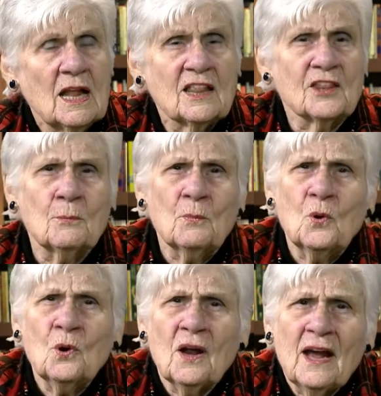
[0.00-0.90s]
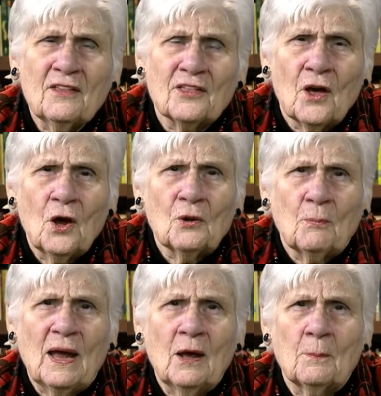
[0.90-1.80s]
The more I thought
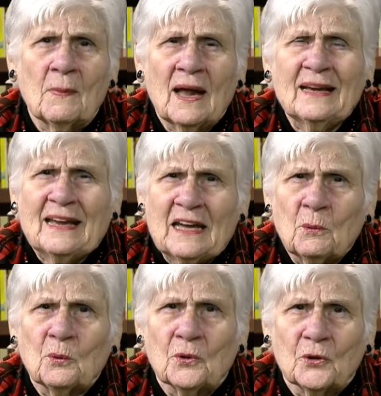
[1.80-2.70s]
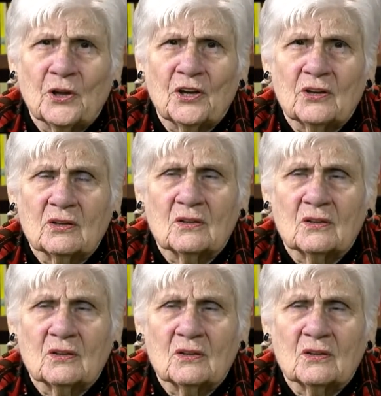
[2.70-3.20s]
about my neighborhood,